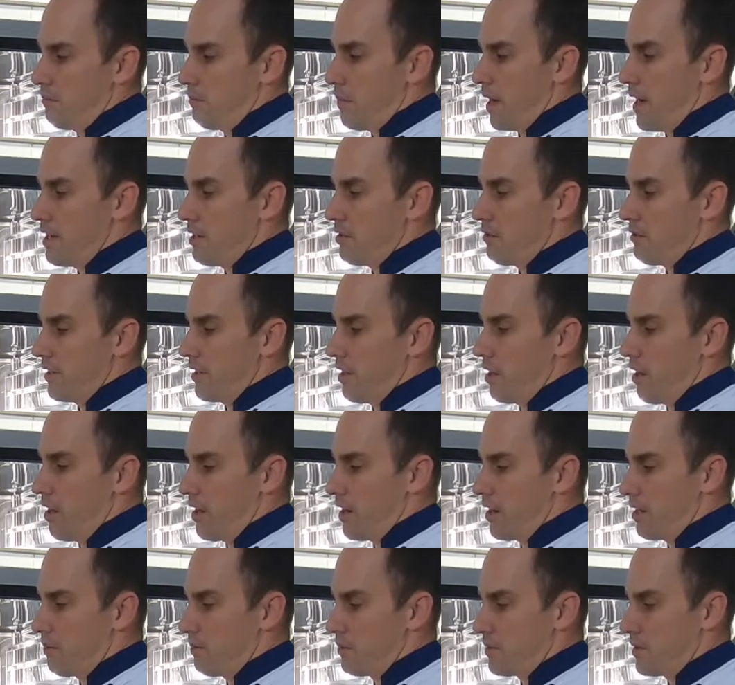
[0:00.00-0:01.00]
bakery
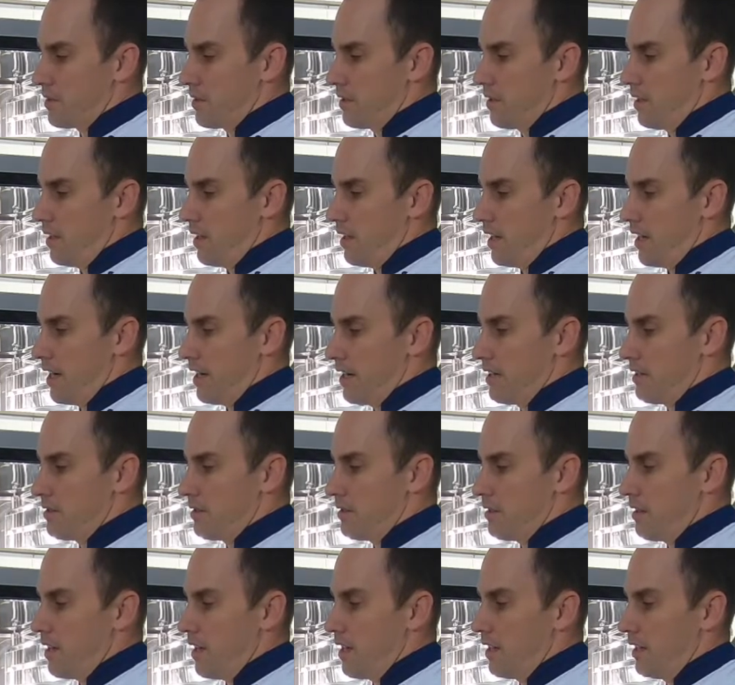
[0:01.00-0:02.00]
items, and
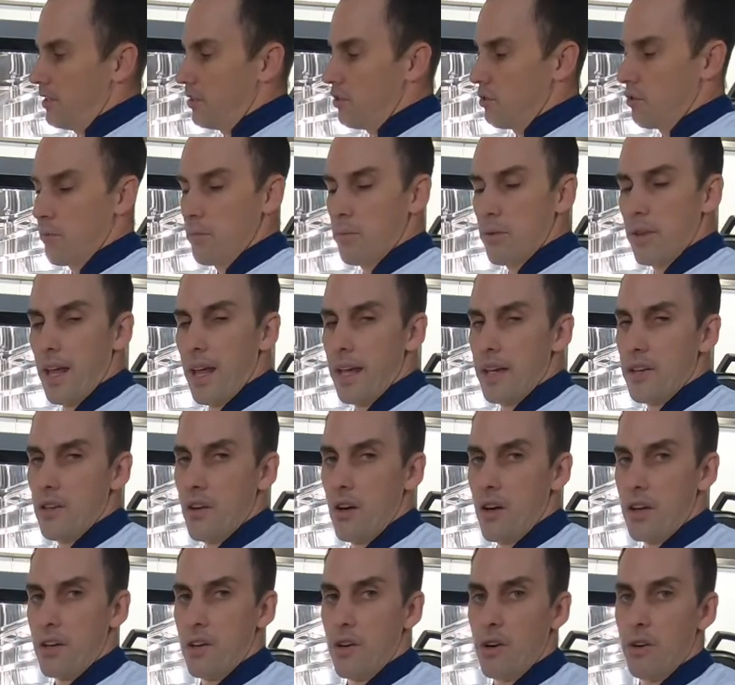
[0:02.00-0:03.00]
there's a little plate
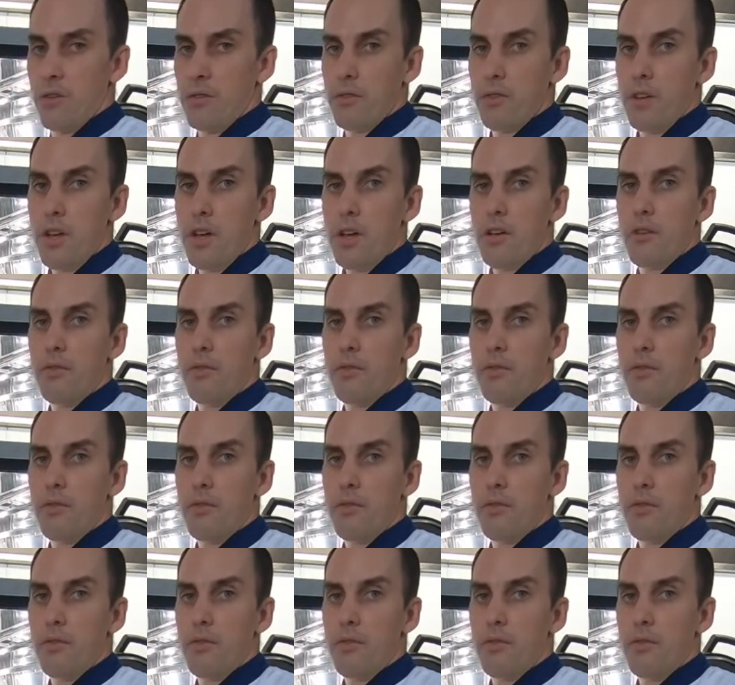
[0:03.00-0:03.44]
icon